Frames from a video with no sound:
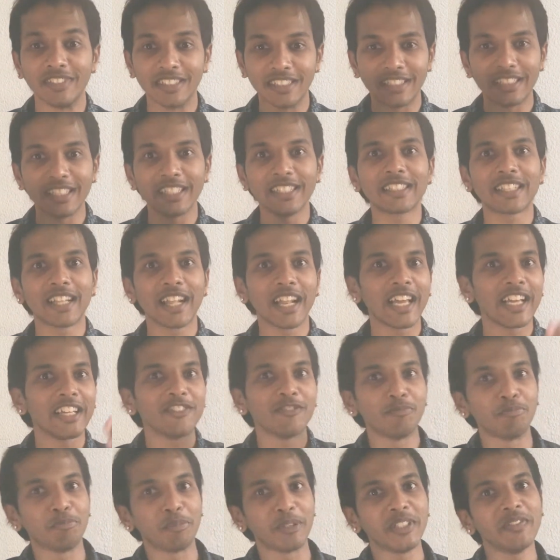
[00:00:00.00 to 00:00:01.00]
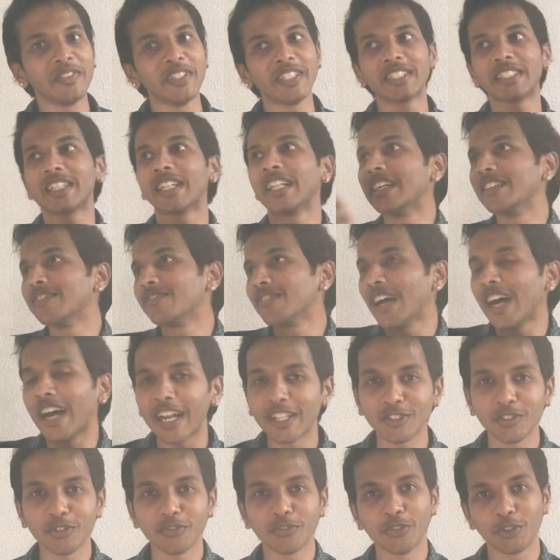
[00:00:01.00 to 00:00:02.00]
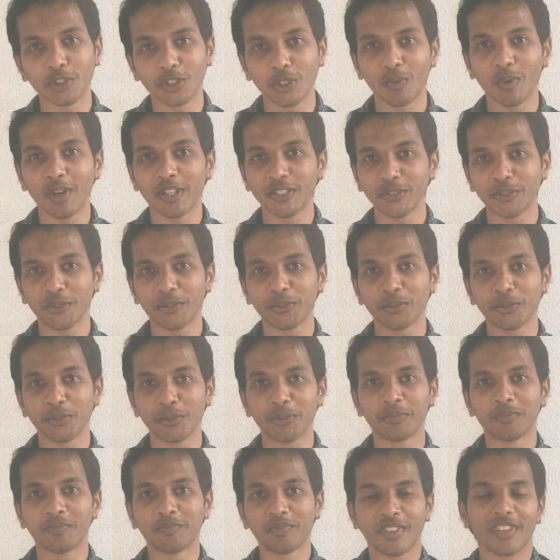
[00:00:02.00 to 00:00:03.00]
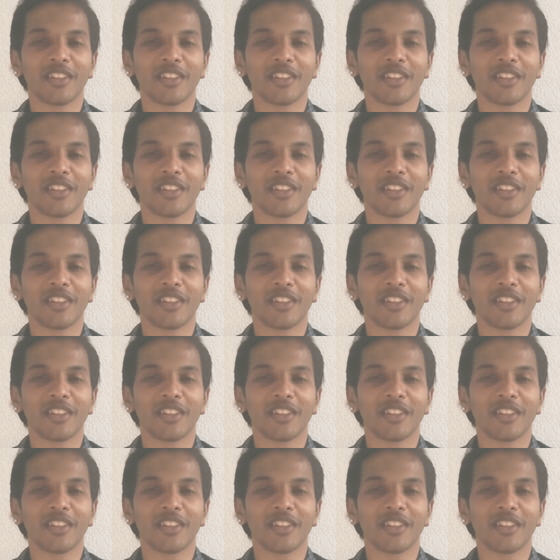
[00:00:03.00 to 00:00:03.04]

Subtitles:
this life, previous life, and your future ones also.